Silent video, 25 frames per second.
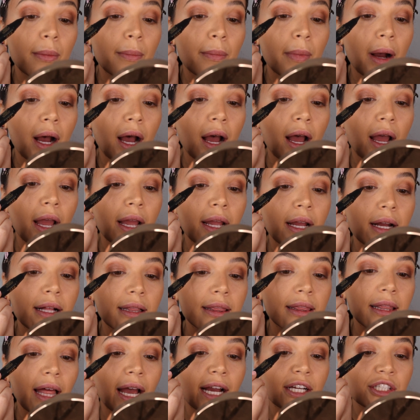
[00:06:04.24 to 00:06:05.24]
my
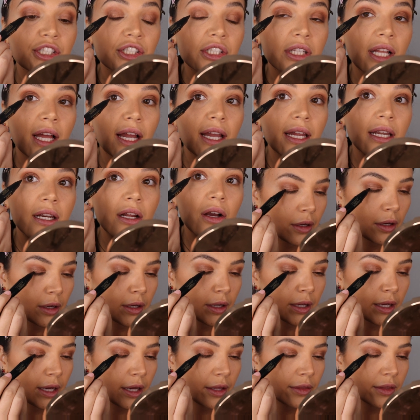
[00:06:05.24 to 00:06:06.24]
lash line.
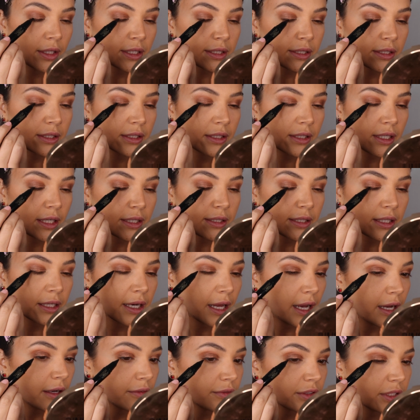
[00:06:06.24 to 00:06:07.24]
Again, this doesn't
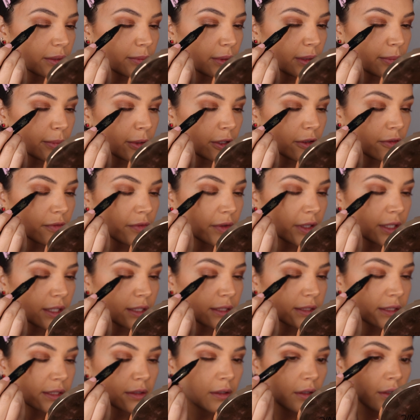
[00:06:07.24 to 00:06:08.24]
have to be perfect.